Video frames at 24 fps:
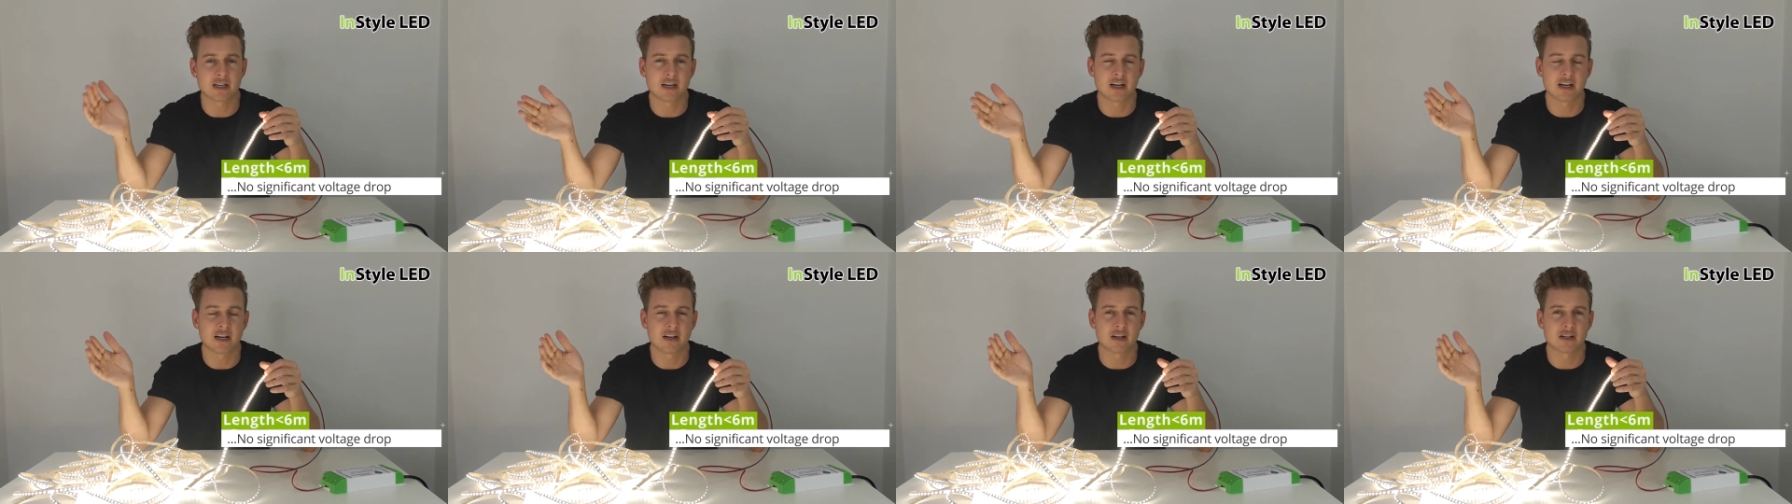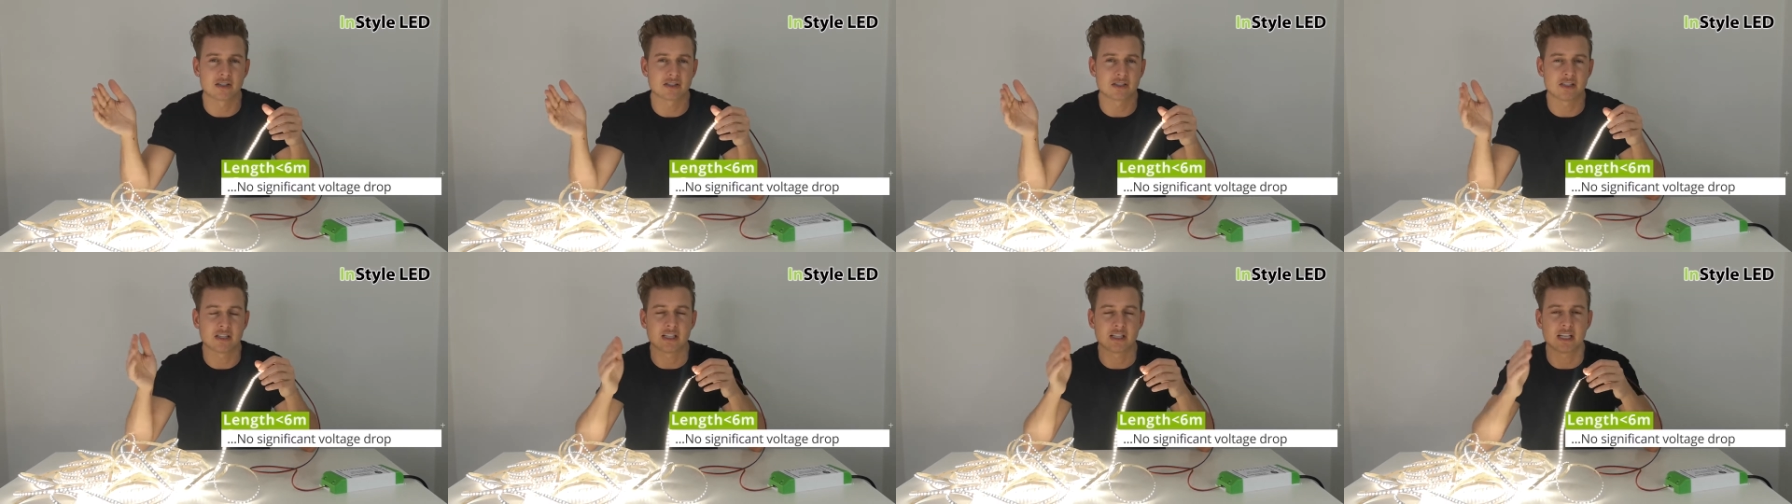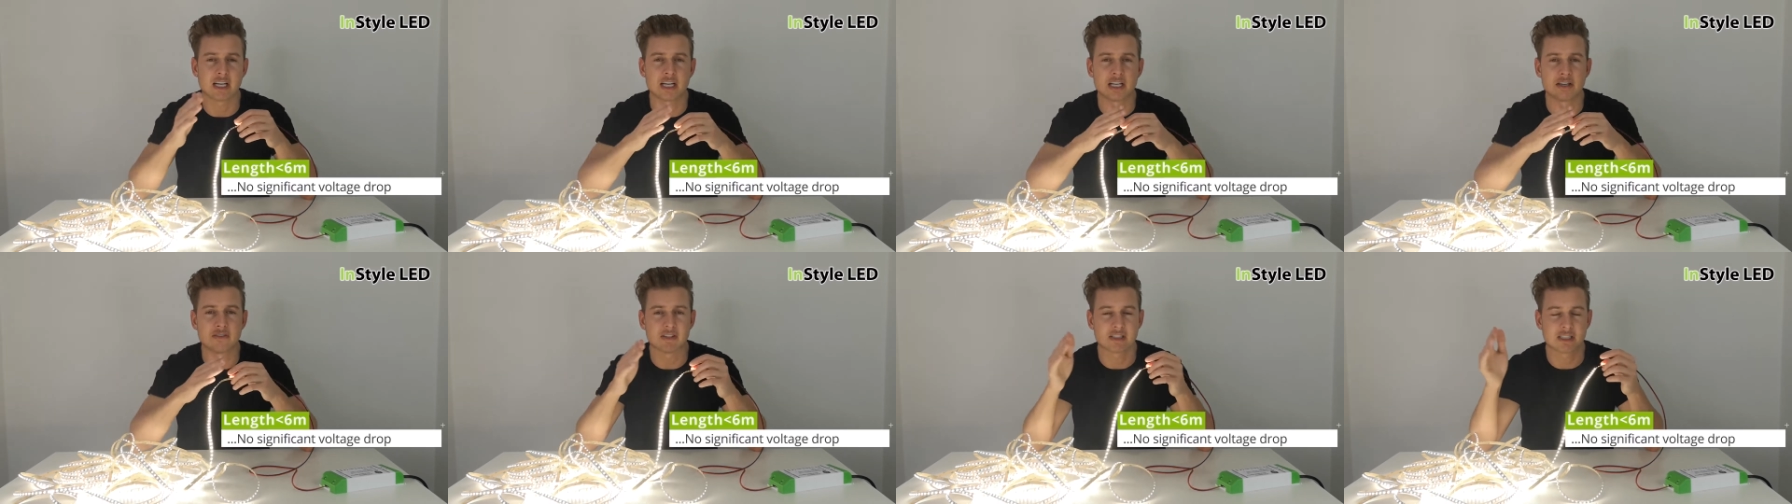light loss at
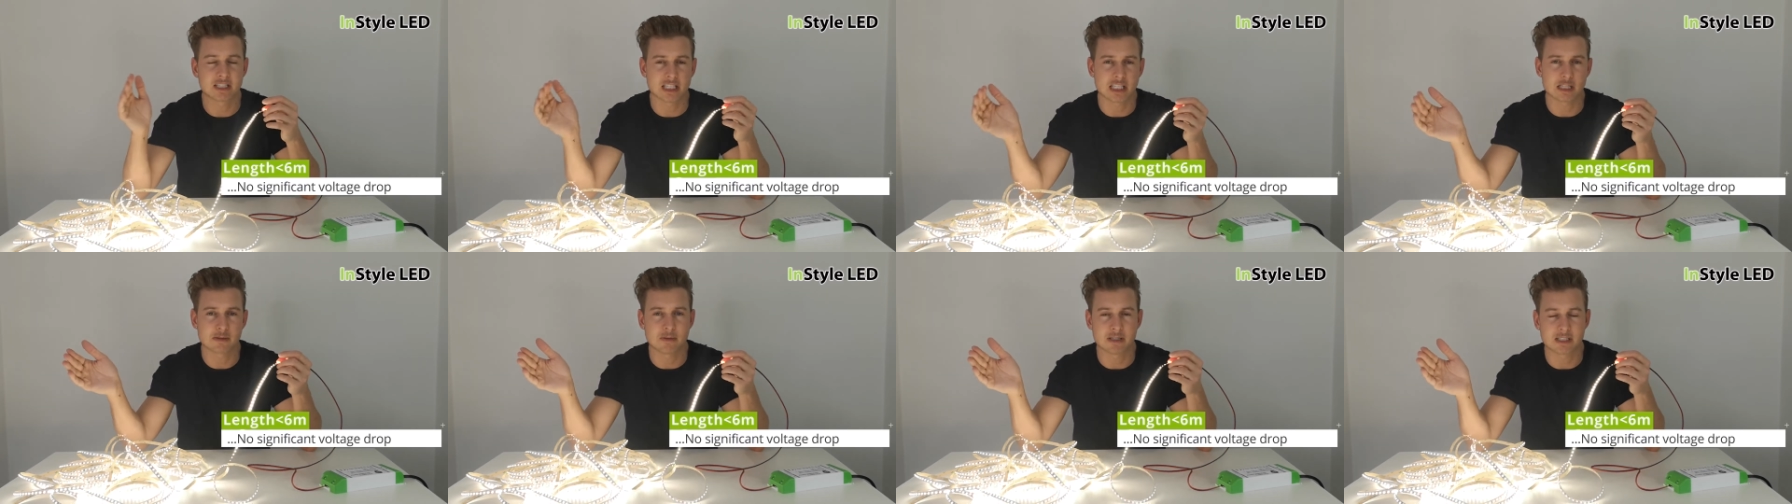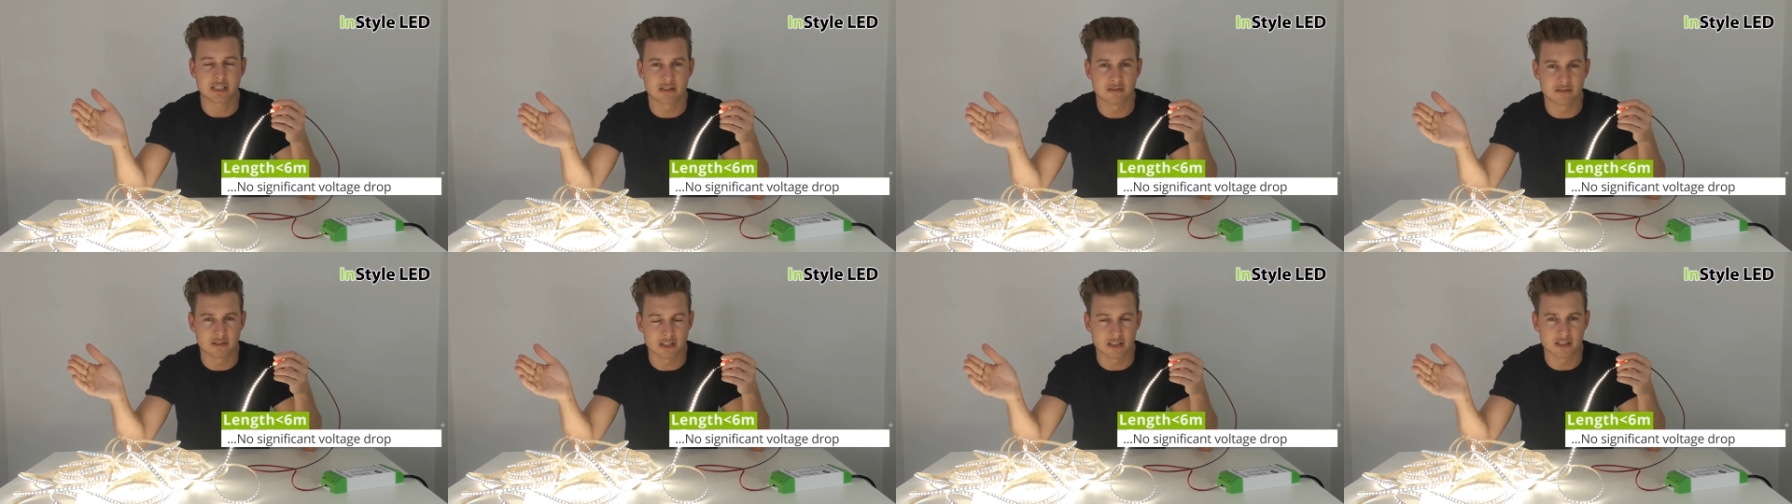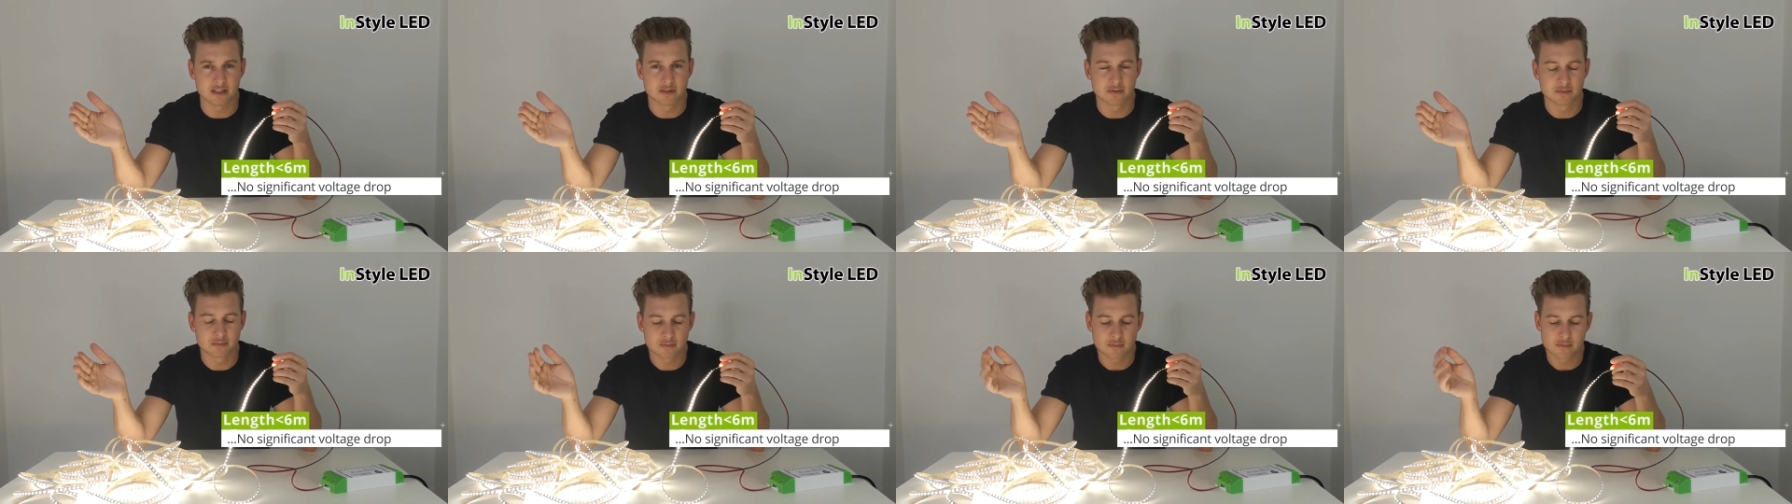the end of a six meter run.